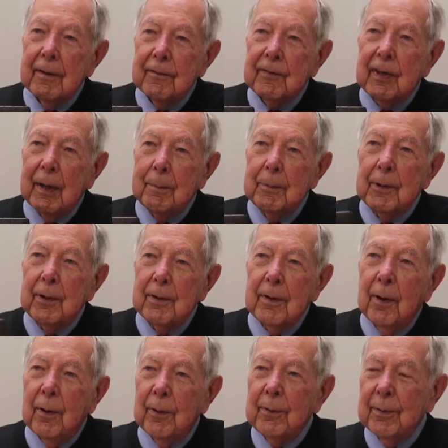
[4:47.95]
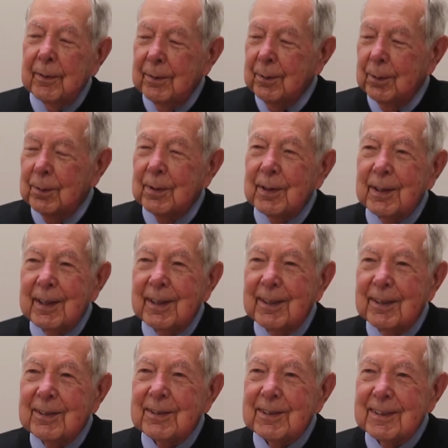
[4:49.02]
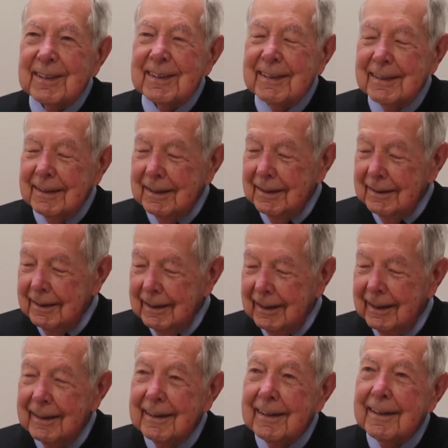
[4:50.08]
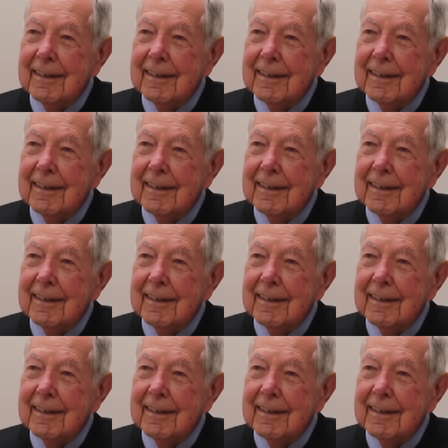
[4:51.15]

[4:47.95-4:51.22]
I've kept it all through the years. That's awesome. Yeah,